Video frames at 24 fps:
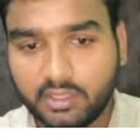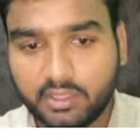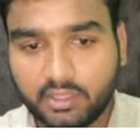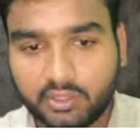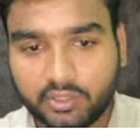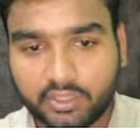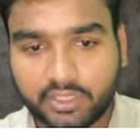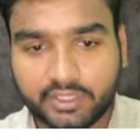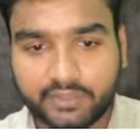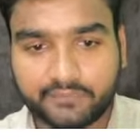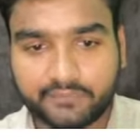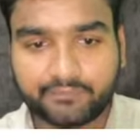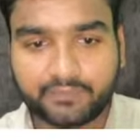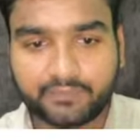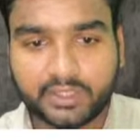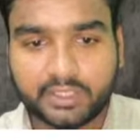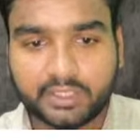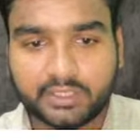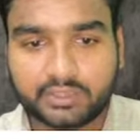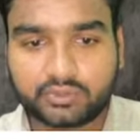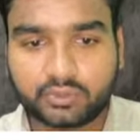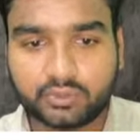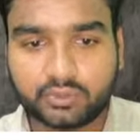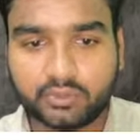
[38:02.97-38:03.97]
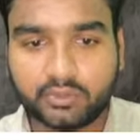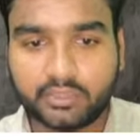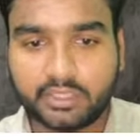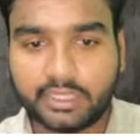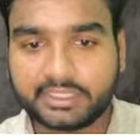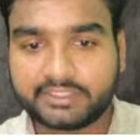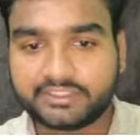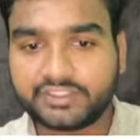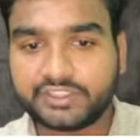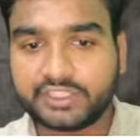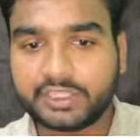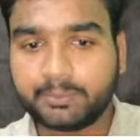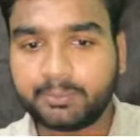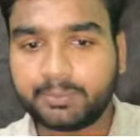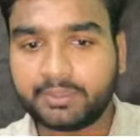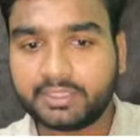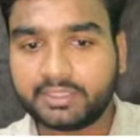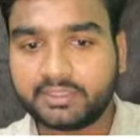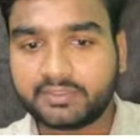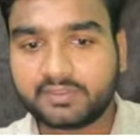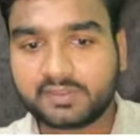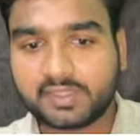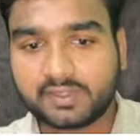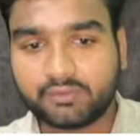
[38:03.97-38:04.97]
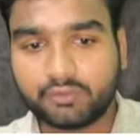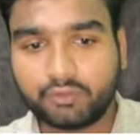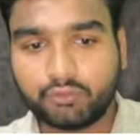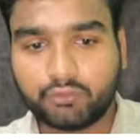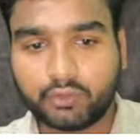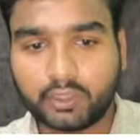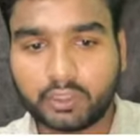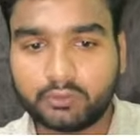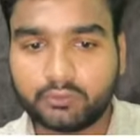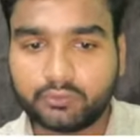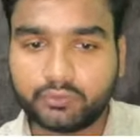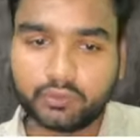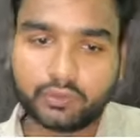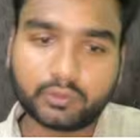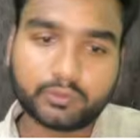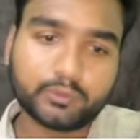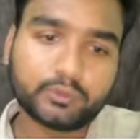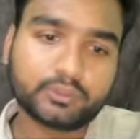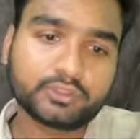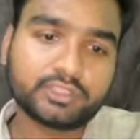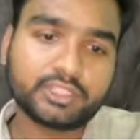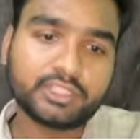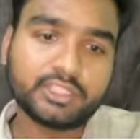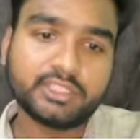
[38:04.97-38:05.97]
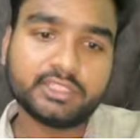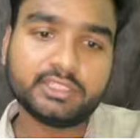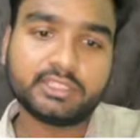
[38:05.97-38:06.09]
Okay, so HTTPS, if we found 443,